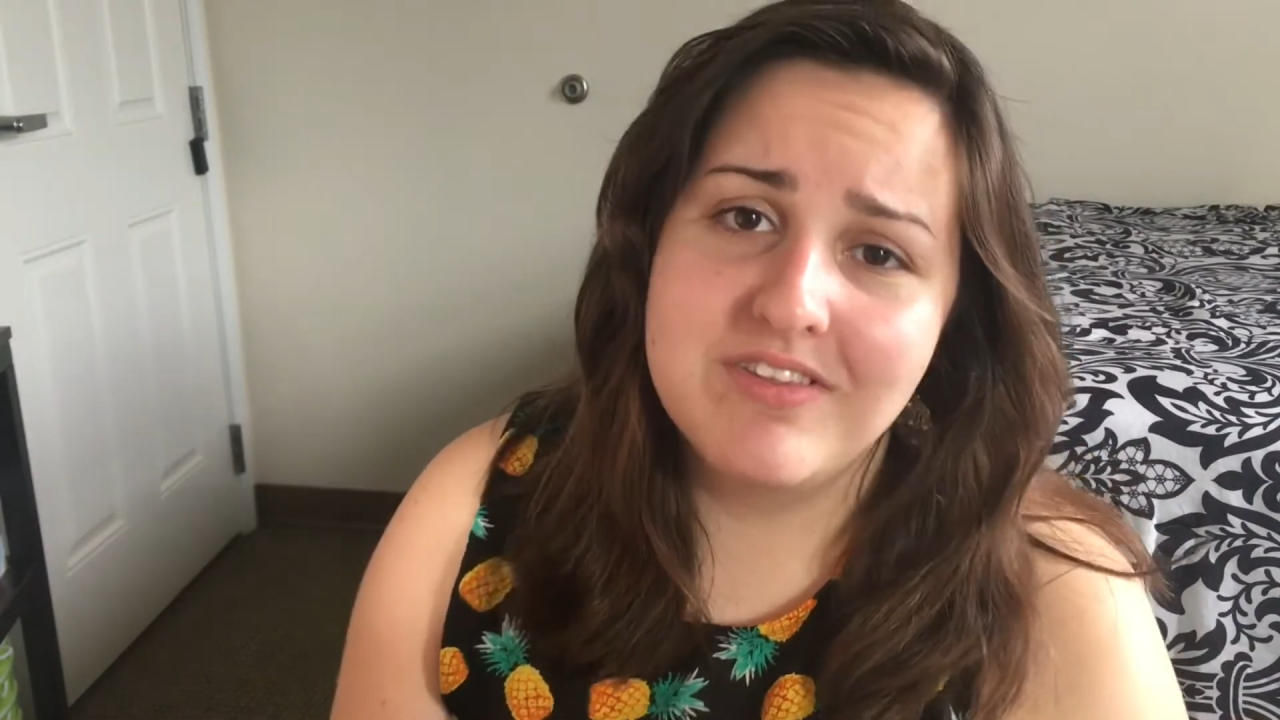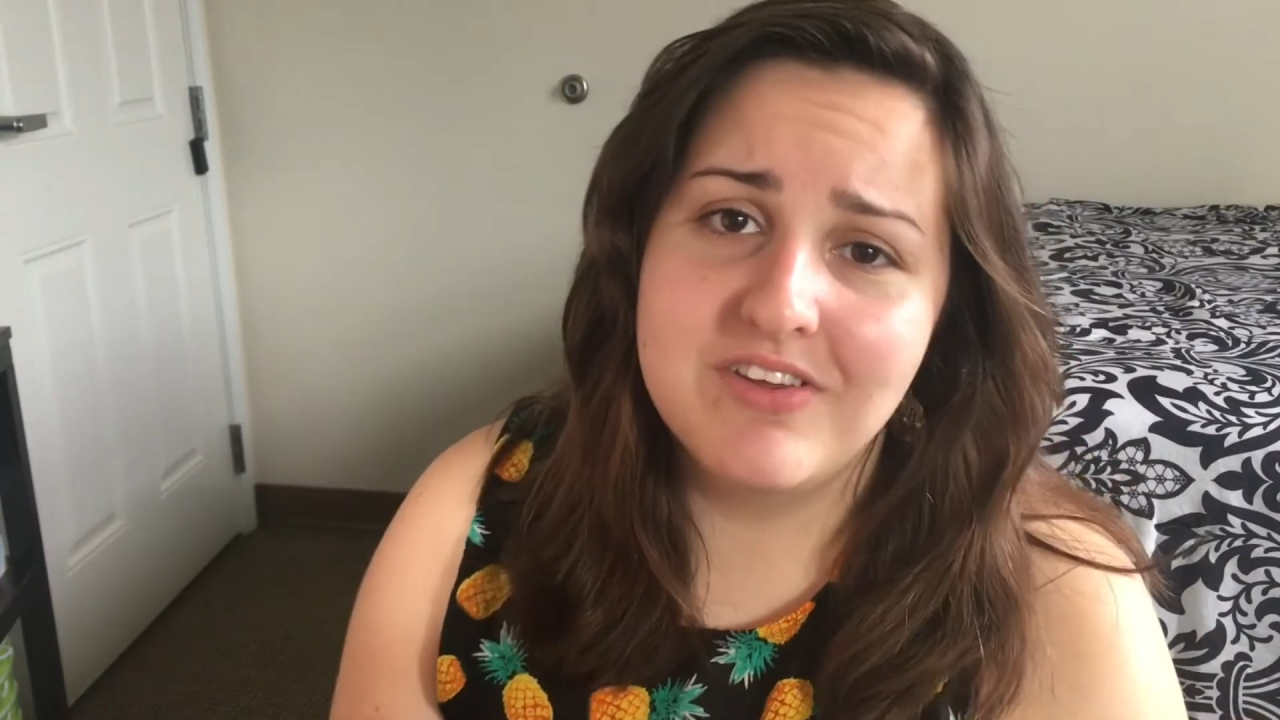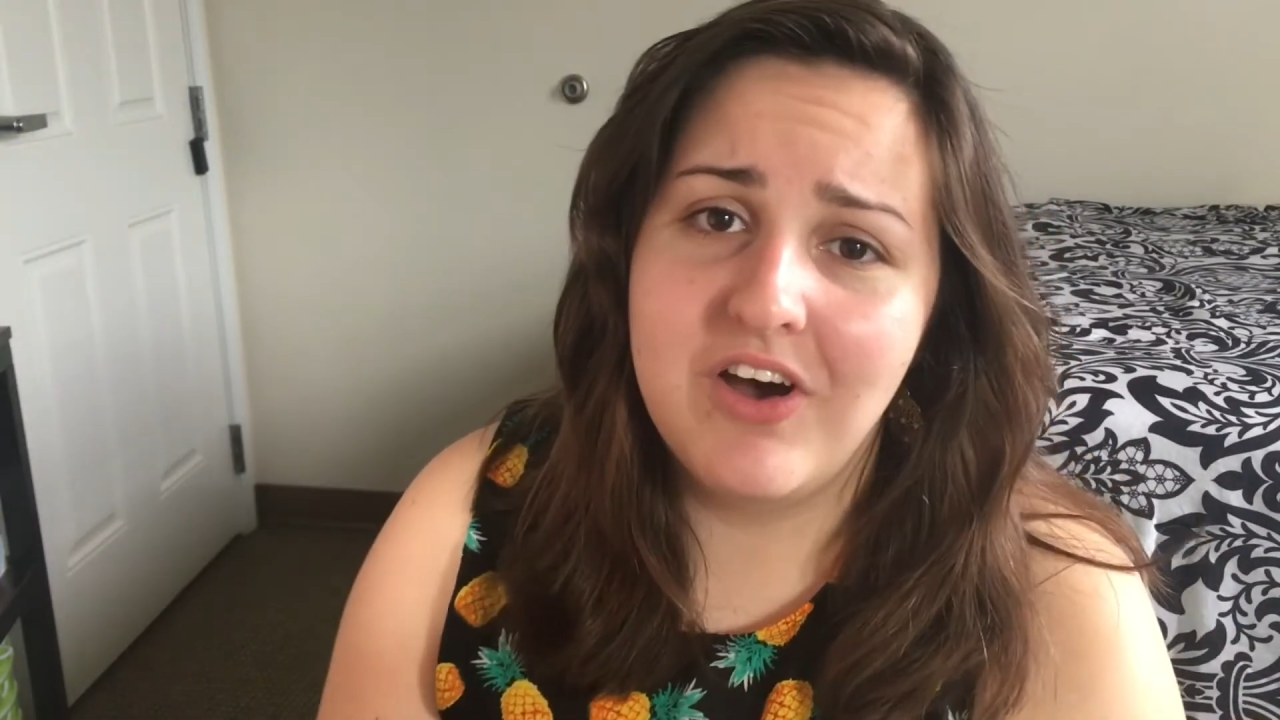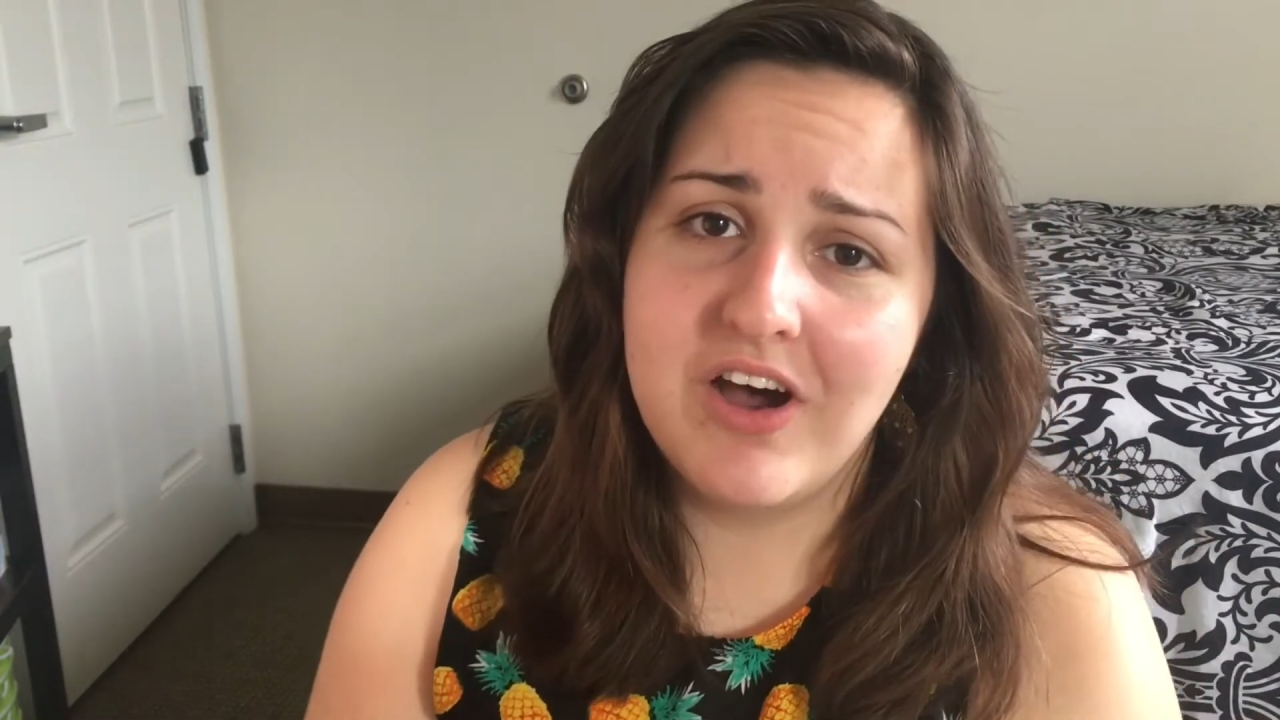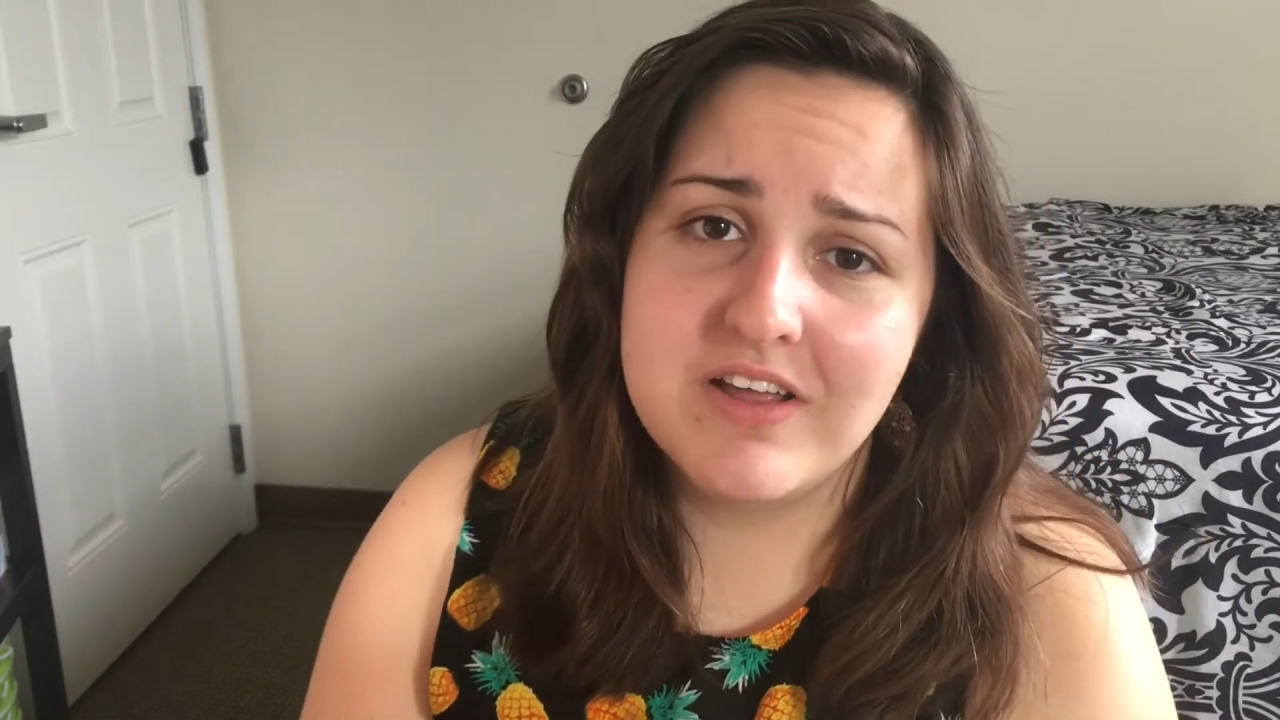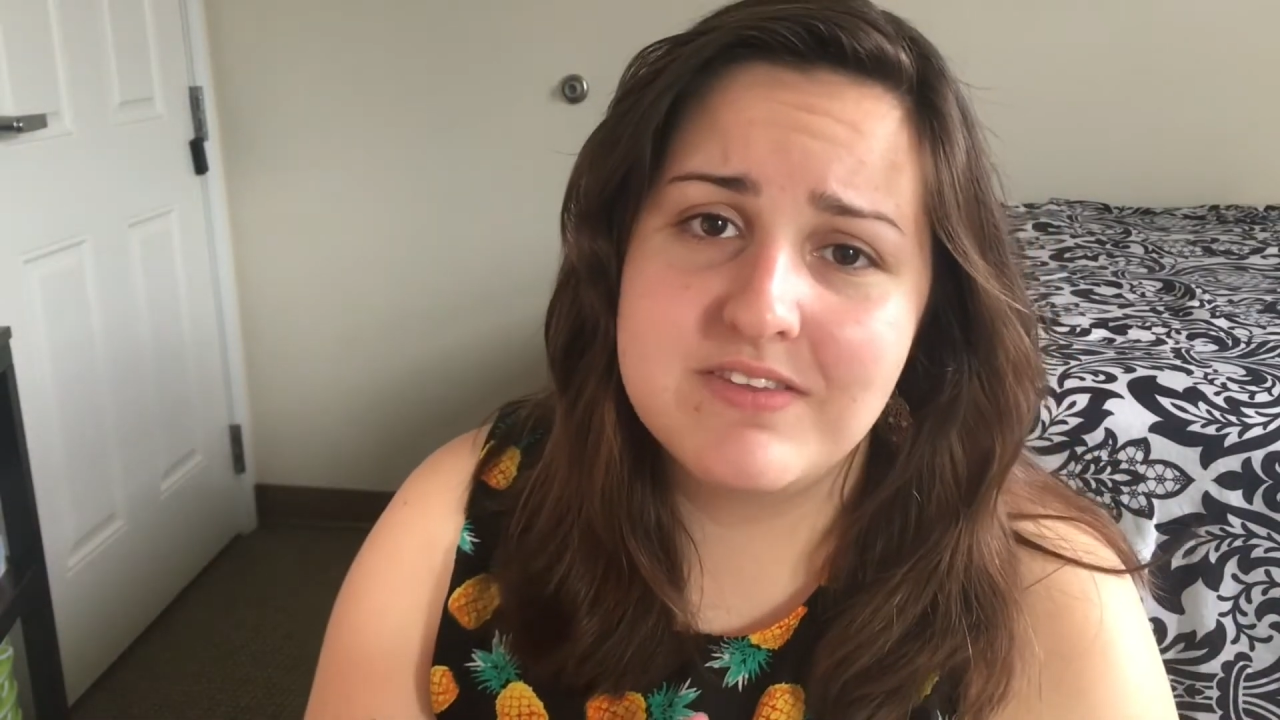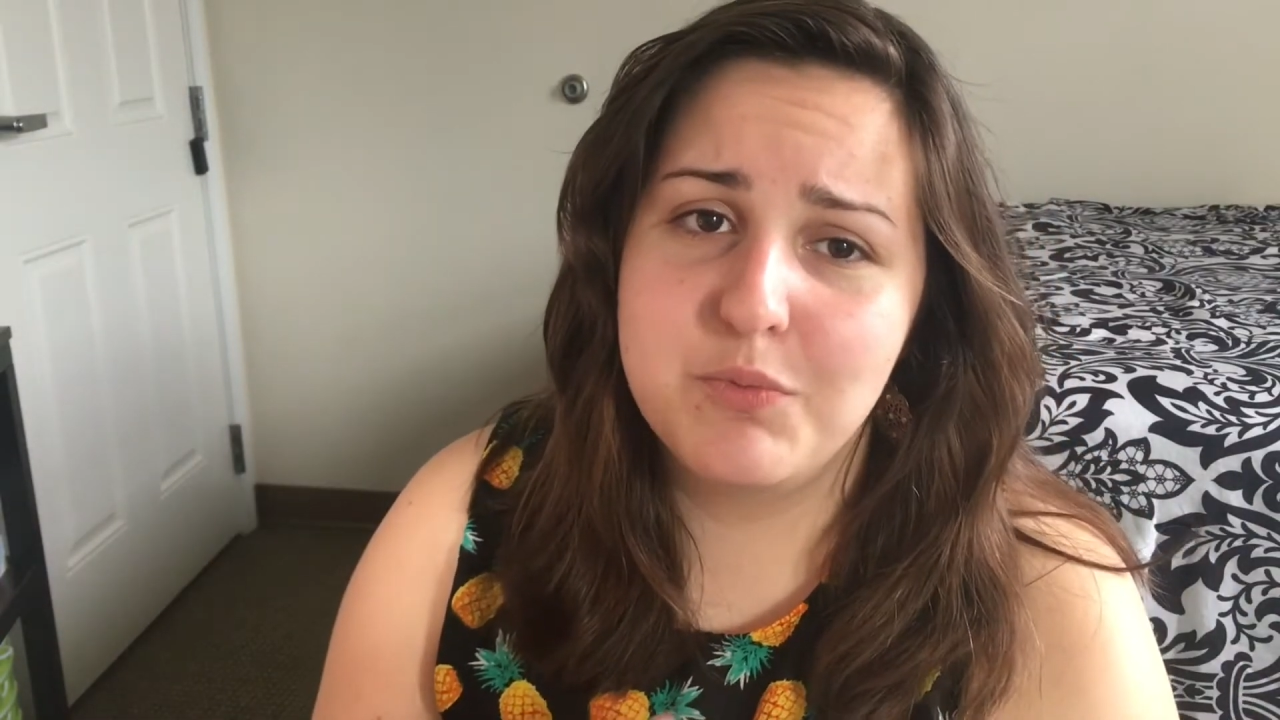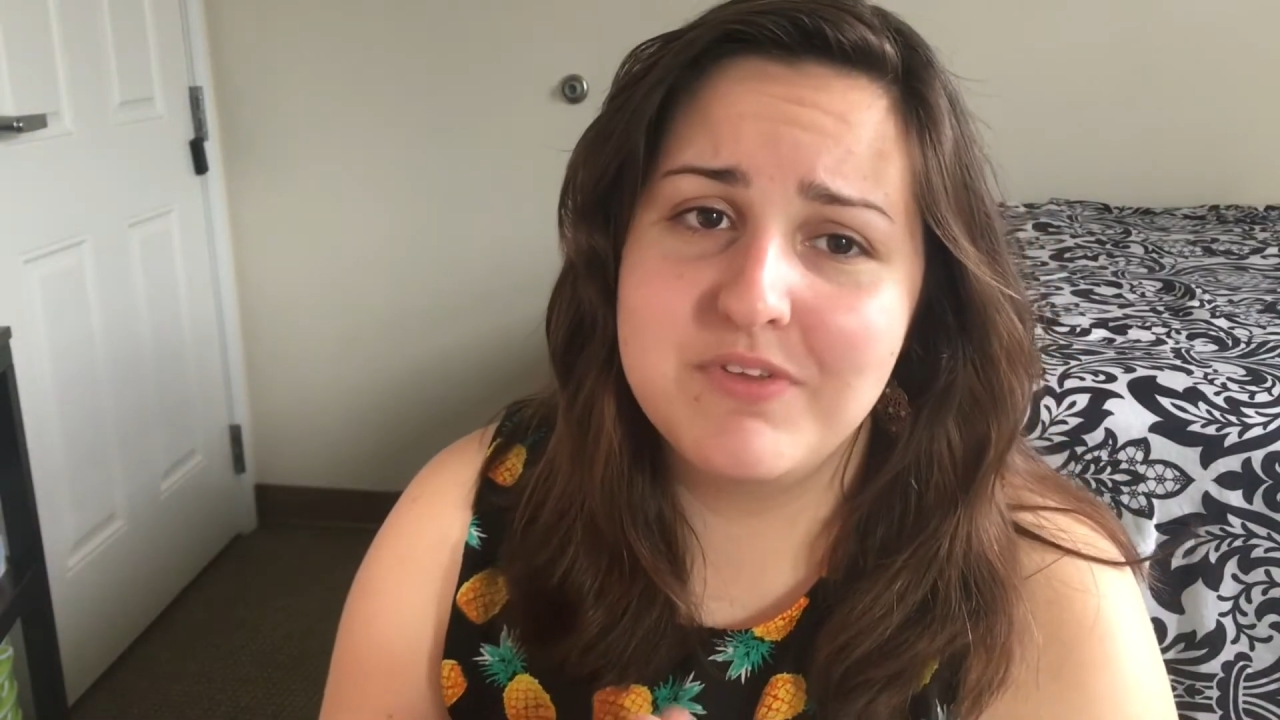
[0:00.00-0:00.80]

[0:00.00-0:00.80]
sauce